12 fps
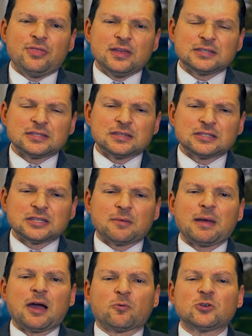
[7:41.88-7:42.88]
this
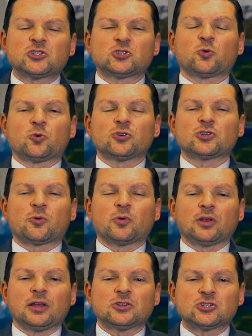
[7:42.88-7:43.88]
somehow restores our
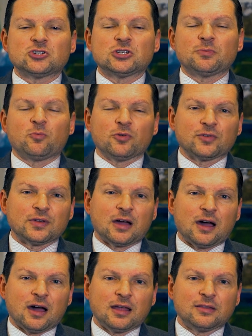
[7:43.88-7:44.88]
relationship with
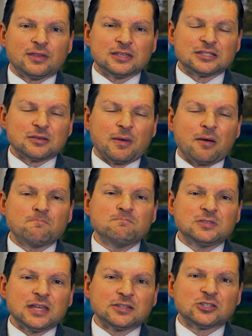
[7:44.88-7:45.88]
God. This somehow
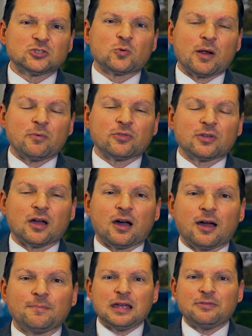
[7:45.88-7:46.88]
sets us right with
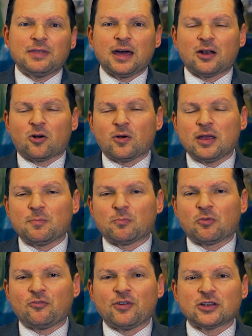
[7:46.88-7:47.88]
God, and that our
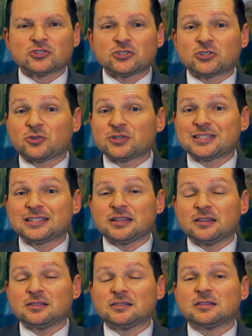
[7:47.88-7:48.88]
imperfections, our
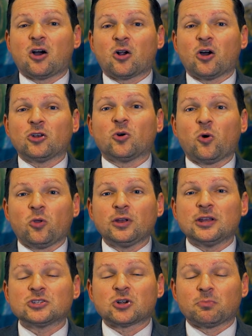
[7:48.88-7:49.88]
sin, our
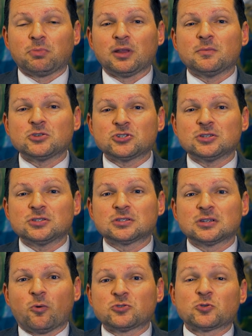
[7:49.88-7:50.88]
unholiness, our blemishes,
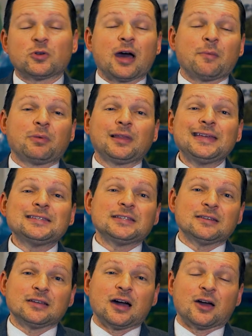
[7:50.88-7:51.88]
which were not pleasing
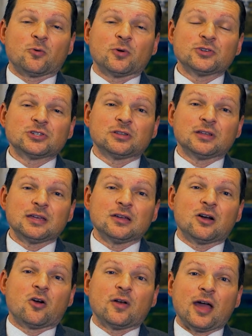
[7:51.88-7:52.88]
to God originally,
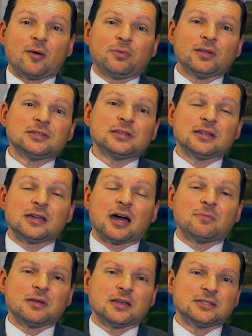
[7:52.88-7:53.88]
are now pleasing to
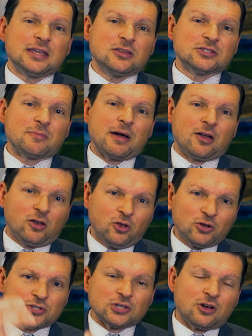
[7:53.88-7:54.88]
God because he somehow looks